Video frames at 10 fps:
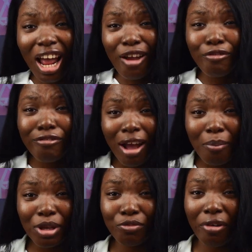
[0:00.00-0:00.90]
have
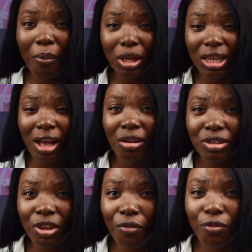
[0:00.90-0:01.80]
rabbit running out
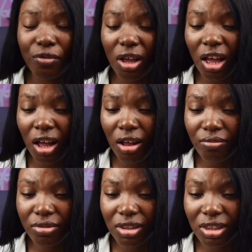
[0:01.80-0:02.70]
the um